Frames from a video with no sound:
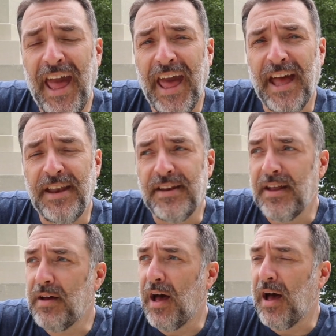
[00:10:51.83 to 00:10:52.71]
and
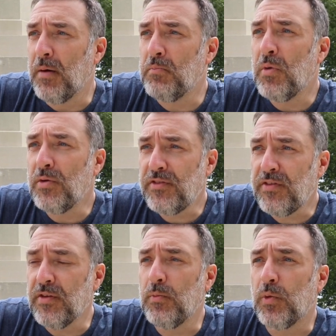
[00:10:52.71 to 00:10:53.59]
most
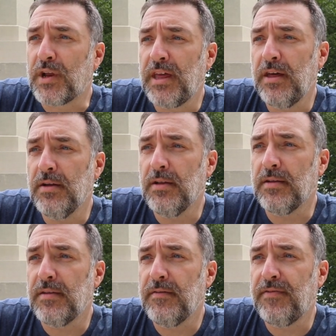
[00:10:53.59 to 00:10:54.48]
of them were
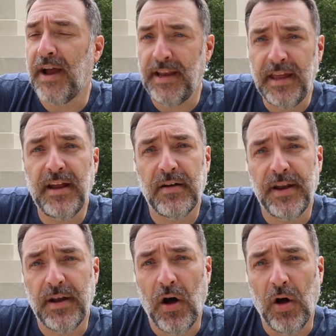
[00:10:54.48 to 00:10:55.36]
killed fighting here
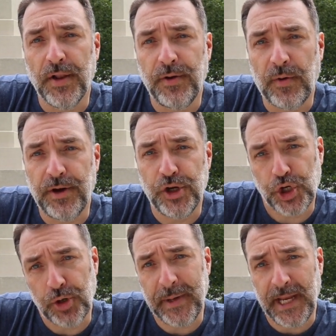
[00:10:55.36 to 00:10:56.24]
in Holland or in
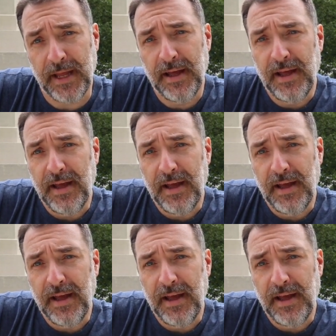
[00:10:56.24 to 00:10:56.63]
Germany.